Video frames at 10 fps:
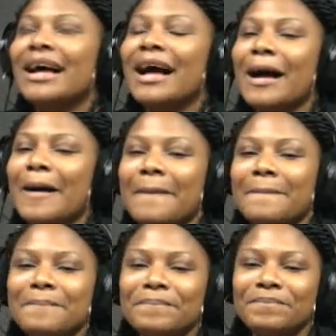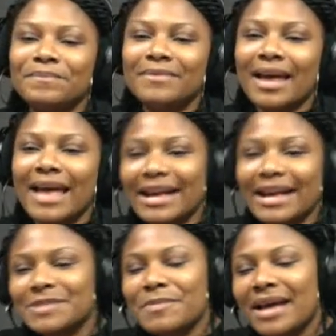um
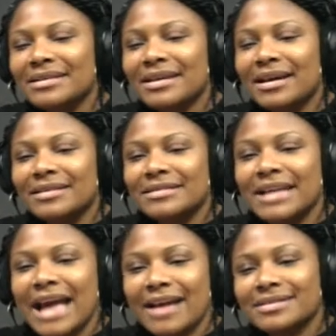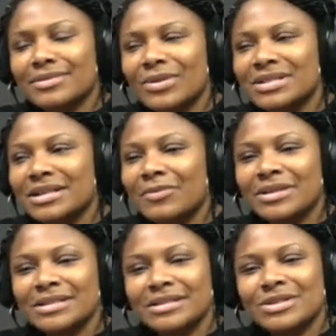X Men, the X what's it?
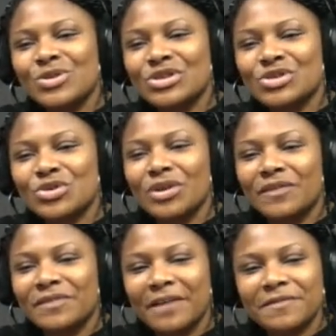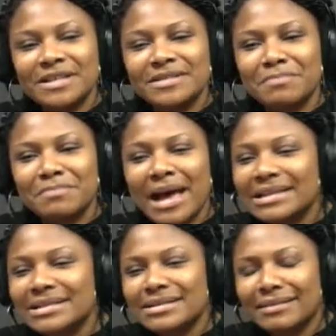What's the school? The School of Gifted
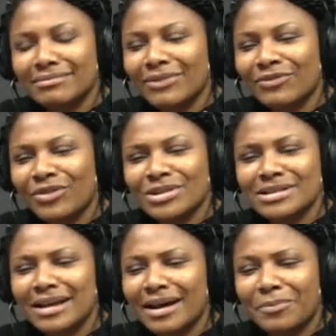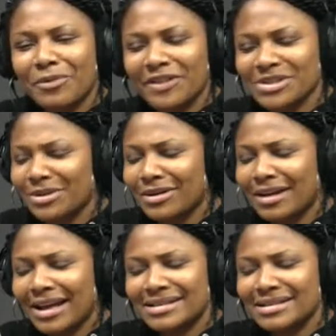Minds. i forgotten uh, Professor
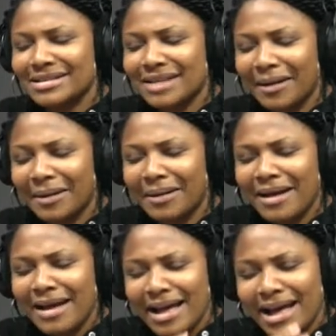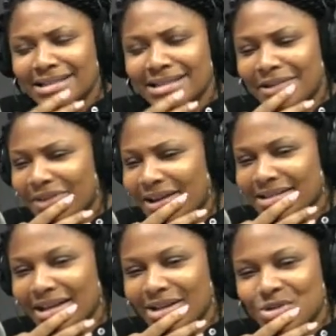X's uh
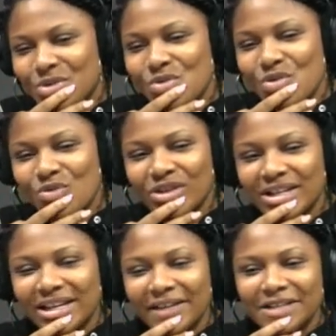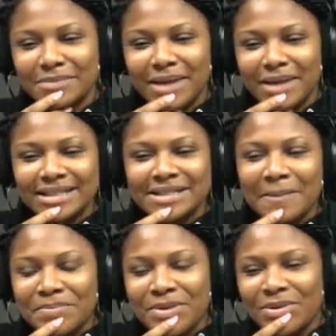Xavier's uh, school yeah. for the gifted minds
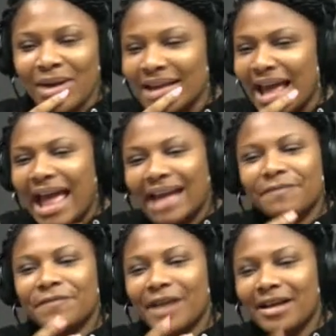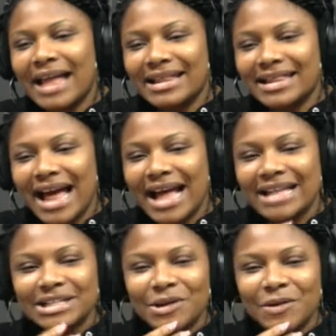right and it felt like
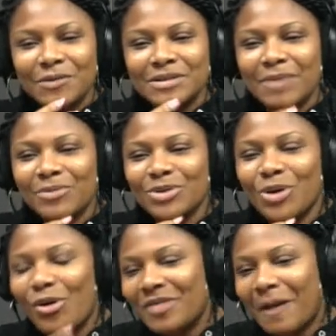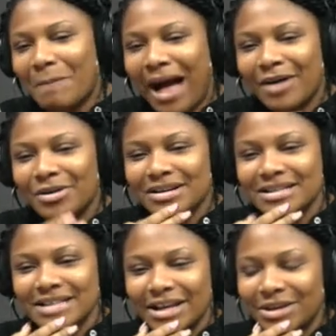that you know them with all their
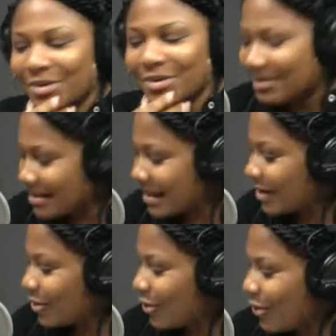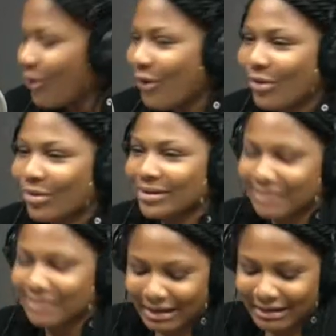powers and you know that whole
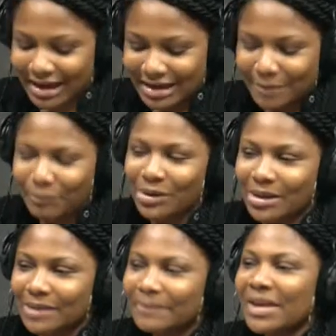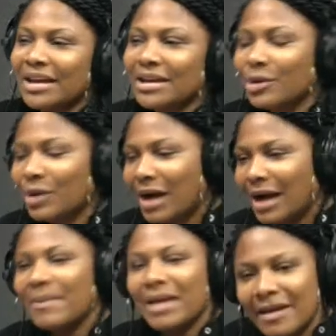how do you put it you know
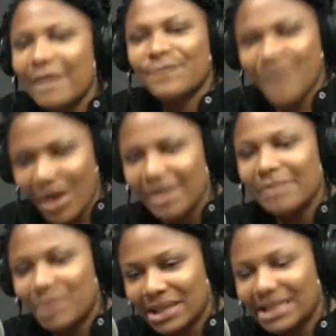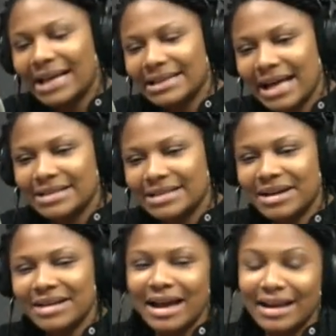um it felt a bit like that
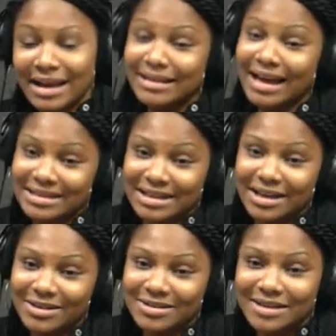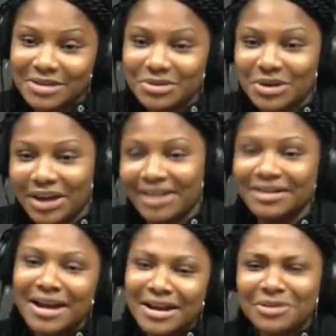right and i liked it because then you
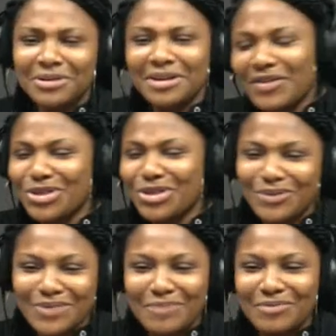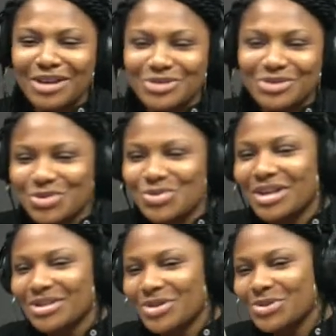can you know you never thought of them being in school
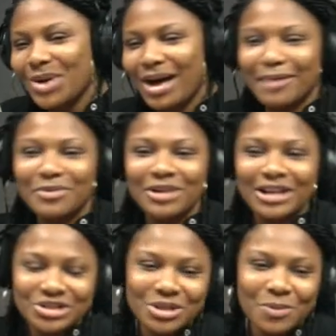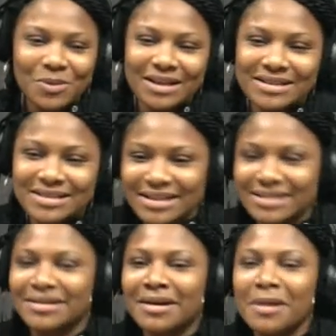there's also her relationship with her
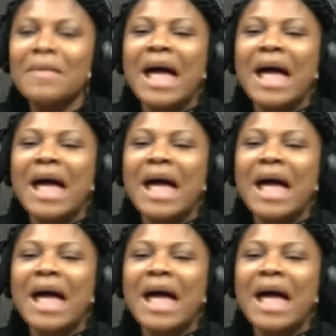sister